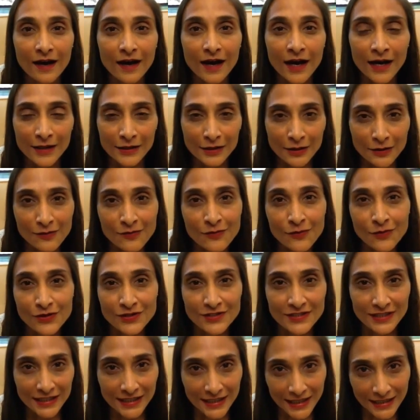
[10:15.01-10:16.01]
I look forward
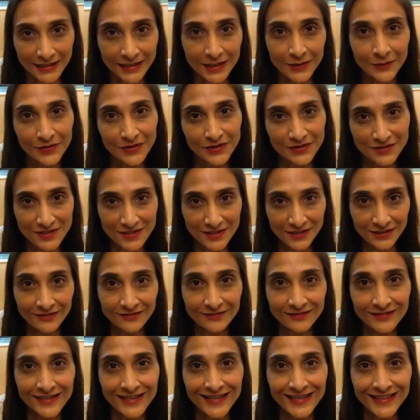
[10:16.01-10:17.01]
to connecting with you
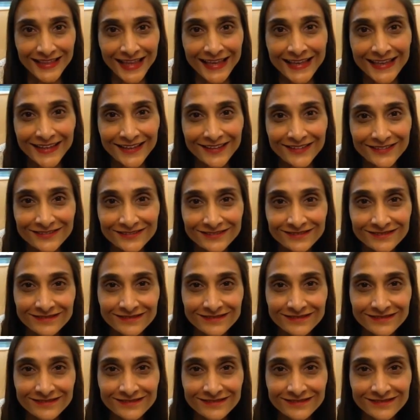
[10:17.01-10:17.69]
soon. Thank you.